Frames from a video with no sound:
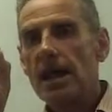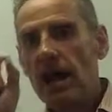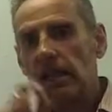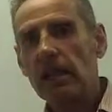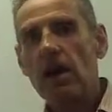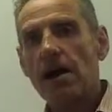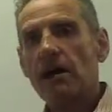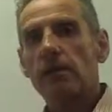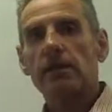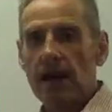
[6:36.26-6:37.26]

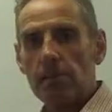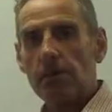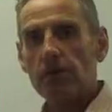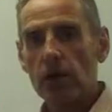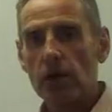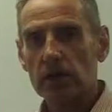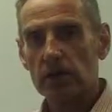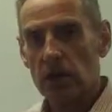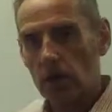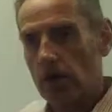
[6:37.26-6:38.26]
aligning with the number of units
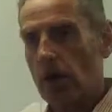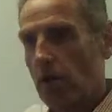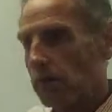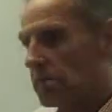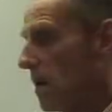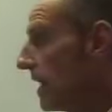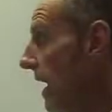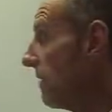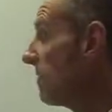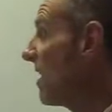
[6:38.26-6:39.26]
that unit holders might
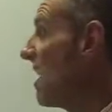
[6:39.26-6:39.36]
have.